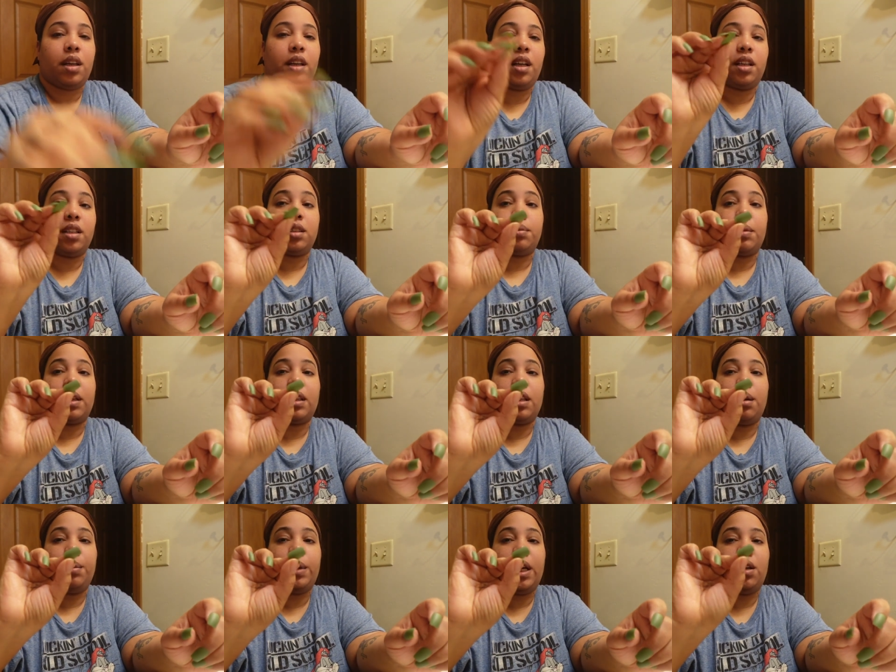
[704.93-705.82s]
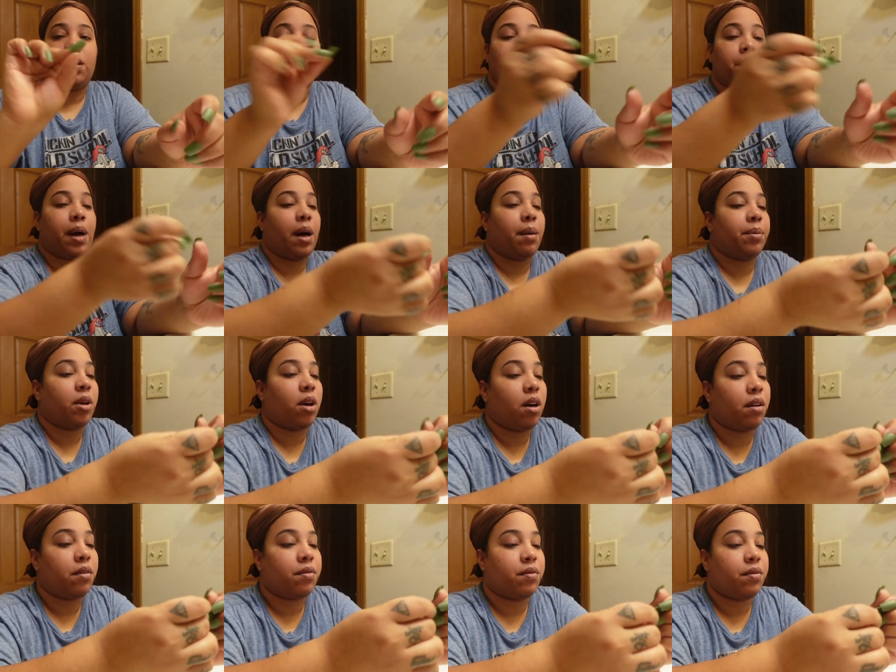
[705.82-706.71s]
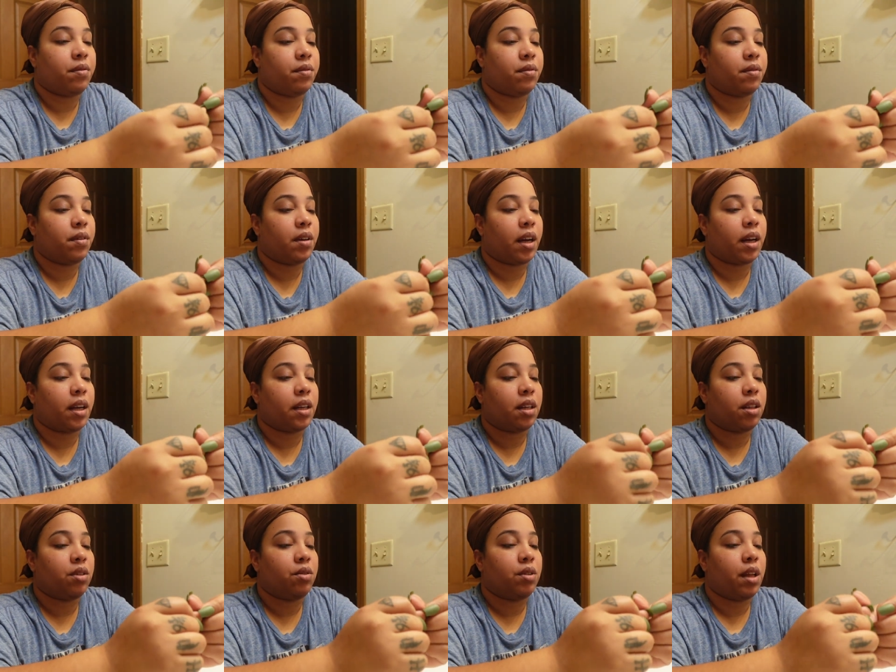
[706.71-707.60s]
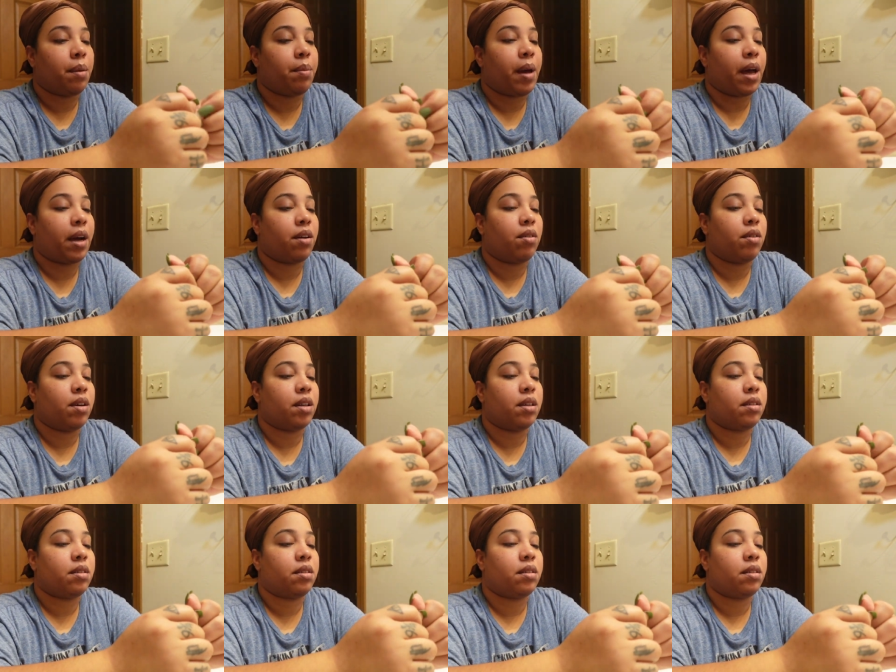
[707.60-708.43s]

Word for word: Here's my thumbnail that popped off. I'm gonna glue that back on.